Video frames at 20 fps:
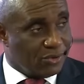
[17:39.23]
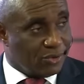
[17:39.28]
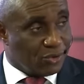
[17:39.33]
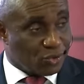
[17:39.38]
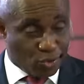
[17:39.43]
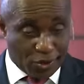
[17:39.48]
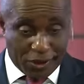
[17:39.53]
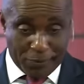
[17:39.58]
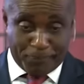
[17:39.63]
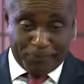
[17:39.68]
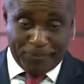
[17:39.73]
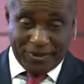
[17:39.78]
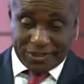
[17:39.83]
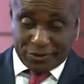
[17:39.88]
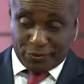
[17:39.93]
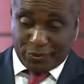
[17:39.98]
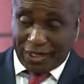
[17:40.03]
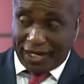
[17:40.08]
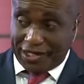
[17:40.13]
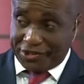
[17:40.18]
So the
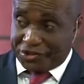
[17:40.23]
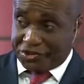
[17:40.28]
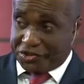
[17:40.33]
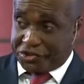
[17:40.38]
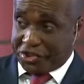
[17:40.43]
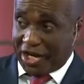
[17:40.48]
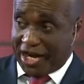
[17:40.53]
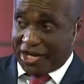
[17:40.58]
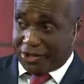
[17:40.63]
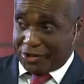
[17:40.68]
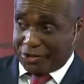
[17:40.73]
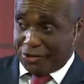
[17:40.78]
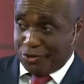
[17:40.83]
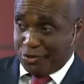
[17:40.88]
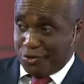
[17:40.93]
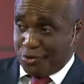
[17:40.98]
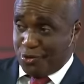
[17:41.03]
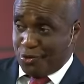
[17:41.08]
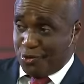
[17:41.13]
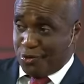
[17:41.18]
person will not jack
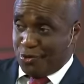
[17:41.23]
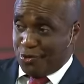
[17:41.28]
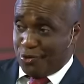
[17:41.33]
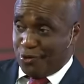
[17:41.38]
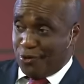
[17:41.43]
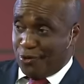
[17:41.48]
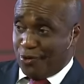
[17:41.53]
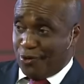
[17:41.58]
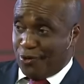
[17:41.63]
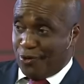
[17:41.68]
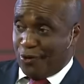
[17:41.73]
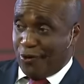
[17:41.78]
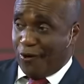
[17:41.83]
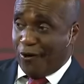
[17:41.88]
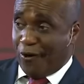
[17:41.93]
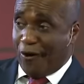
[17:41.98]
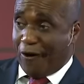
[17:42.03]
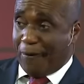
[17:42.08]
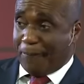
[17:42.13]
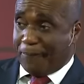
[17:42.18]
you
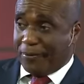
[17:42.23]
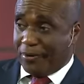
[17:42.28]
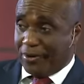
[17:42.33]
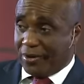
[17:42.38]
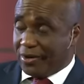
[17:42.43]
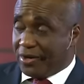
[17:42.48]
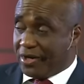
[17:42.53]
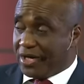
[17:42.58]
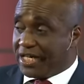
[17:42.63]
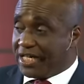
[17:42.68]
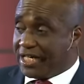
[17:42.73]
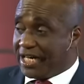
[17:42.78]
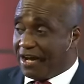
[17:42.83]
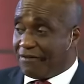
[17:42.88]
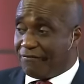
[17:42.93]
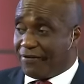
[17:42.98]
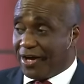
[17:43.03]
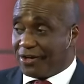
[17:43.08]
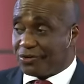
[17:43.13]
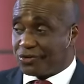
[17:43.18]
up.
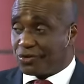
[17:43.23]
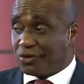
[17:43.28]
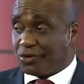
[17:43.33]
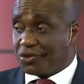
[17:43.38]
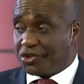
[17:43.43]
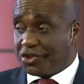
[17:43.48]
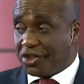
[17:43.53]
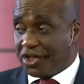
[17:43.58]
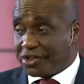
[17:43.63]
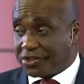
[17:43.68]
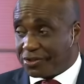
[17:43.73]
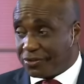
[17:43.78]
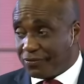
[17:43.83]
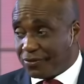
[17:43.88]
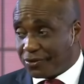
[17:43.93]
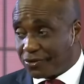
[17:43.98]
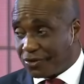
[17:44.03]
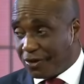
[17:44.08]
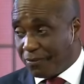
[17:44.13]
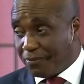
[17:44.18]
Never associate
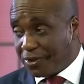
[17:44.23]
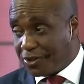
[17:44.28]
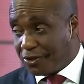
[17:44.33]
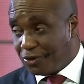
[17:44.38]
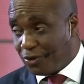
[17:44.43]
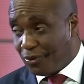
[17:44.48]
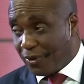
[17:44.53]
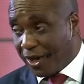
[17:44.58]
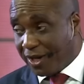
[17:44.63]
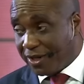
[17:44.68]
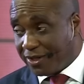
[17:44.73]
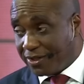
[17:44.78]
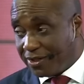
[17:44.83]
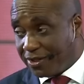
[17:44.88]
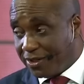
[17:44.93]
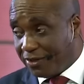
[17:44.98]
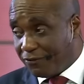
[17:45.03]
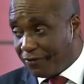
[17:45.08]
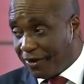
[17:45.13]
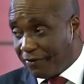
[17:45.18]
with somebody lower
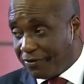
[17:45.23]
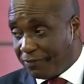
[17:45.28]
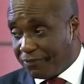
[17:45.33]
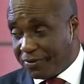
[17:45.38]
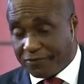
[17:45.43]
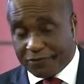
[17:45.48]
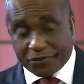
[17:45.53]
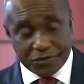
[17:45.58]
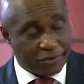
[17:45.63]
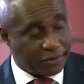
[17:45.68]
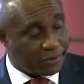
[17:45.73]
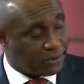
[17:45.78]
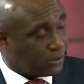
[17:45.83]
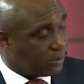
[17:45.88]
if you have a big vision.